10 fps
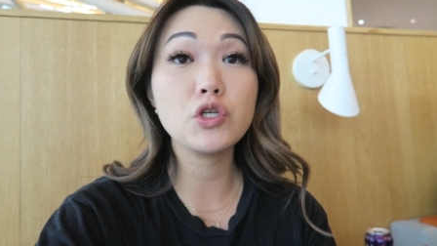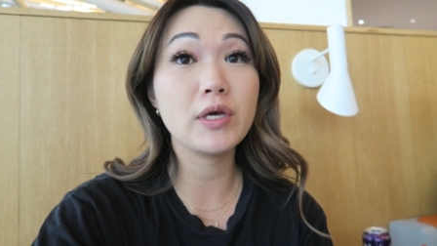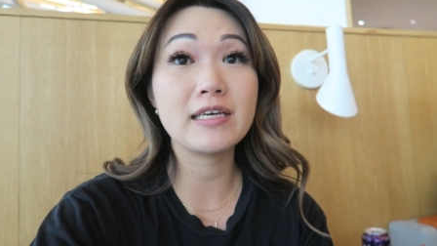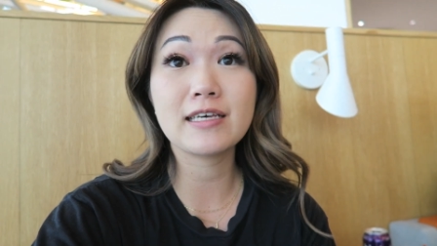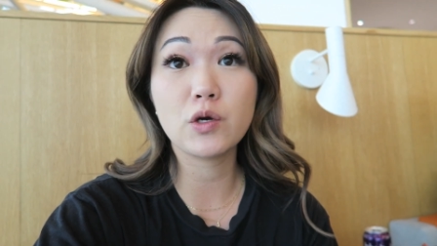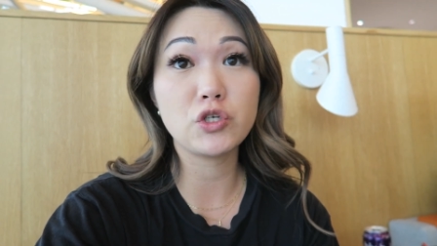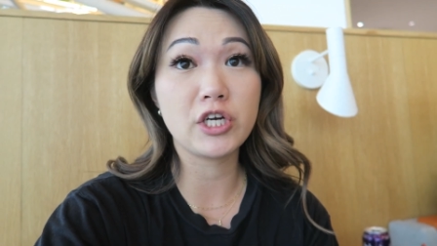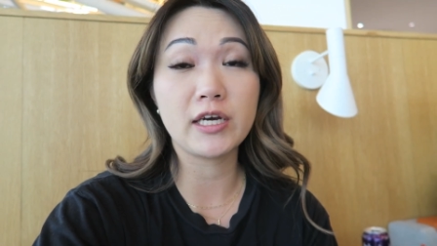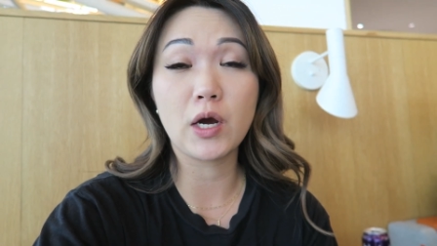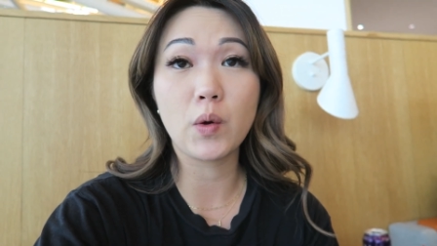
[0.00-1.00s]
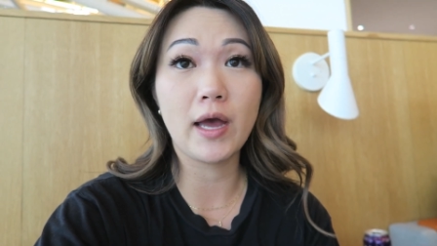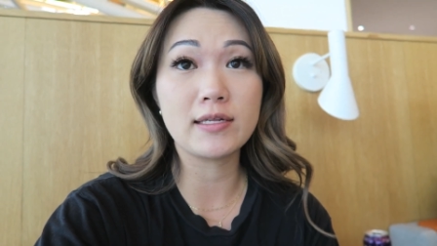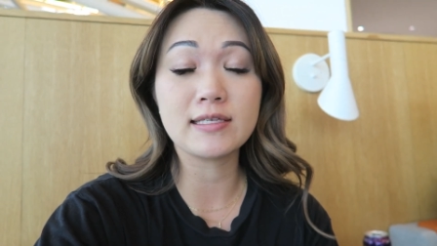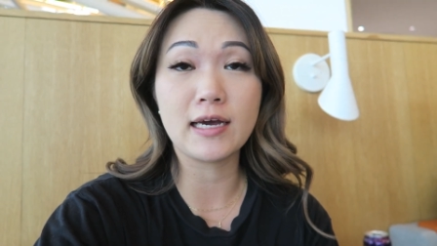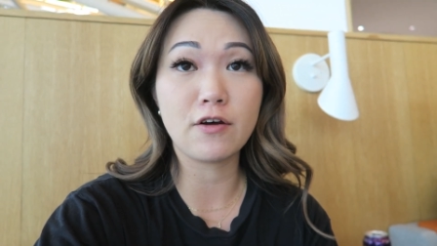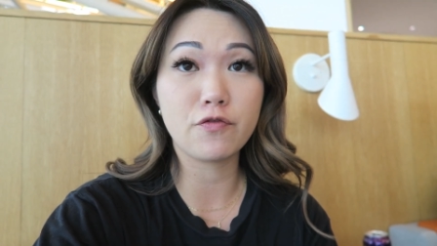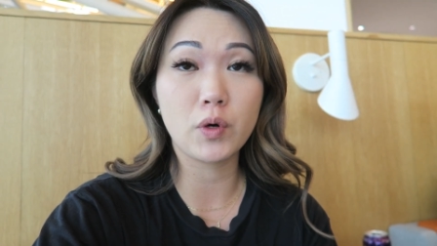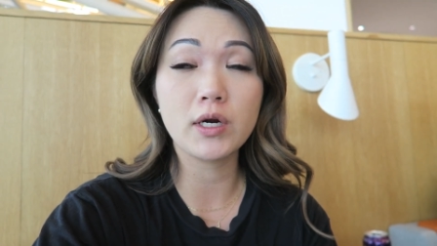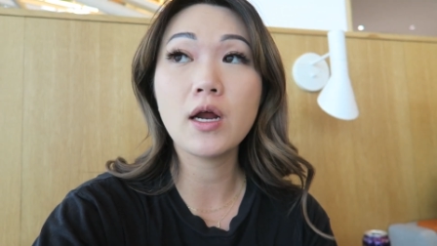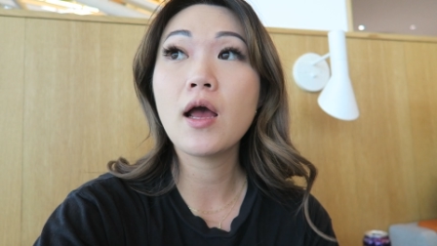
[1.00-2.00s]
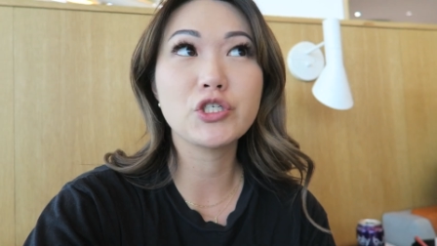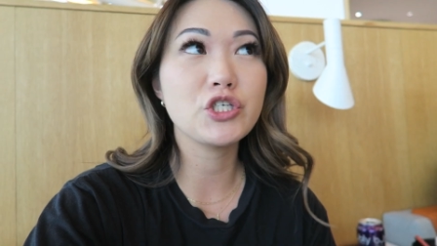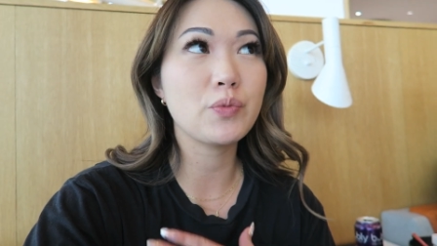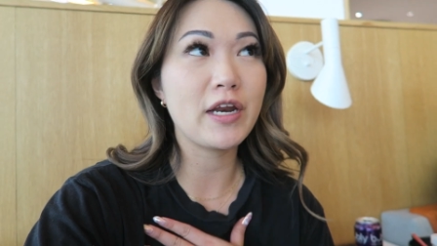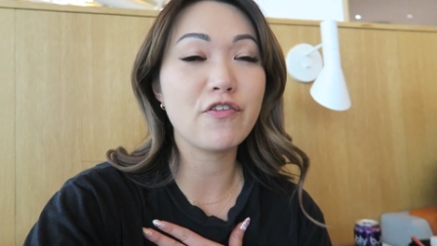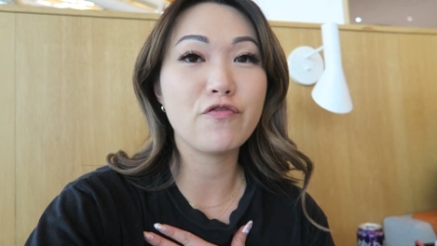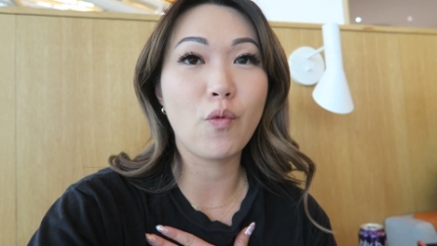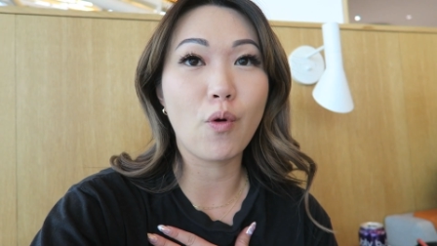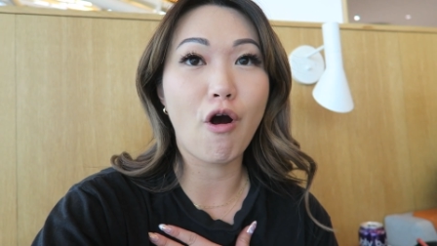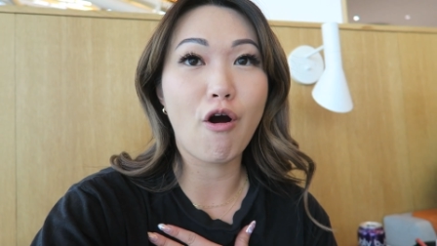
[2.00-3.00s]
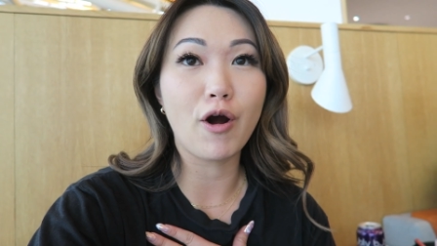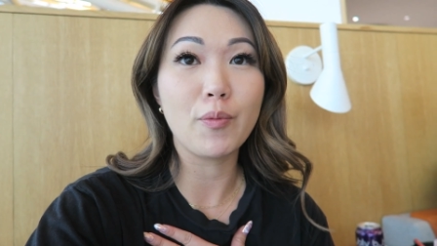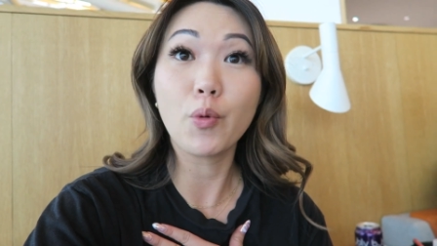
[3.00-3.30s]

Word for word: so you guys can go check it out and sign up for it. We're just waiting for our